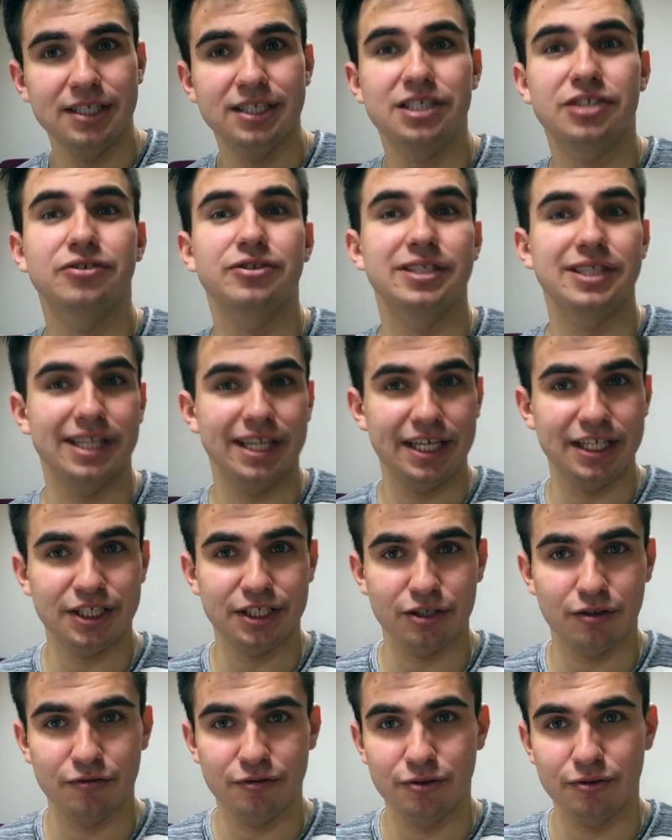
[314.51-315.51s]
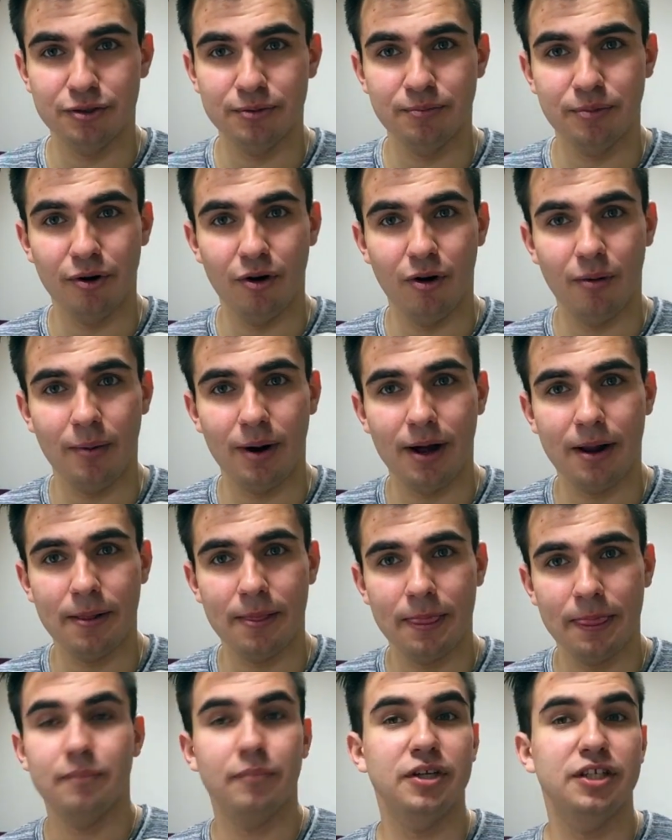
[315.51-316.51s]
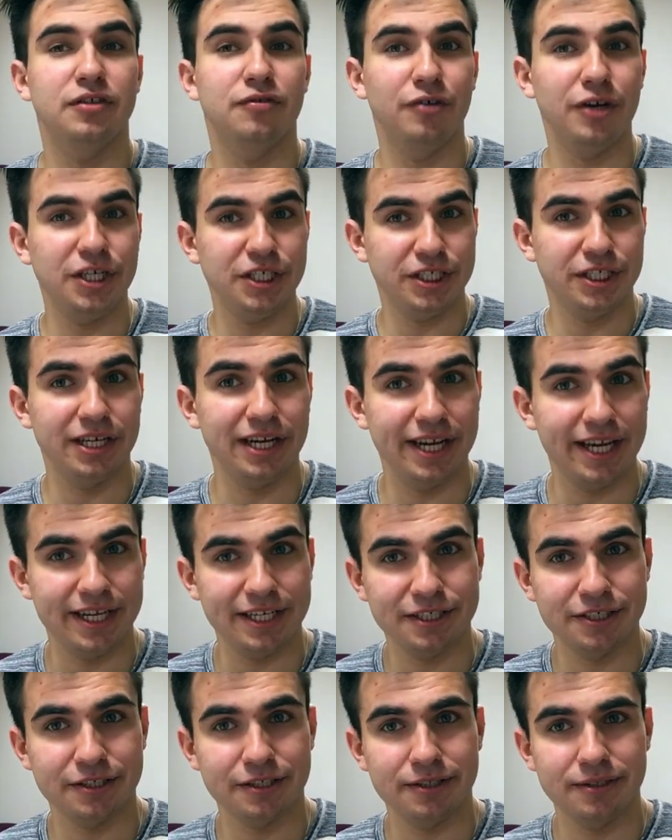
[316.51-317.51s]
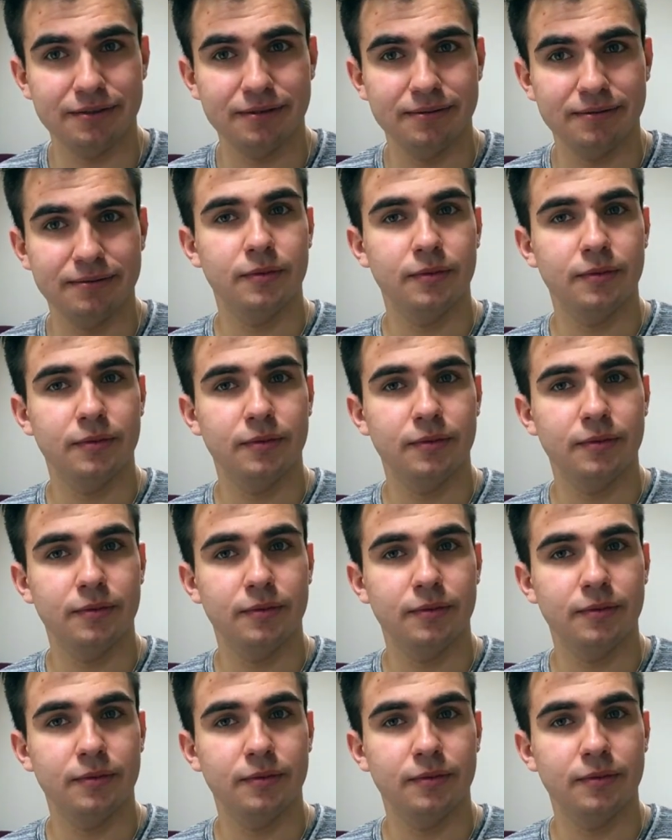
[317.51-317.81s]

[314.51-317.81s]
translation of your diploma, motivation letter,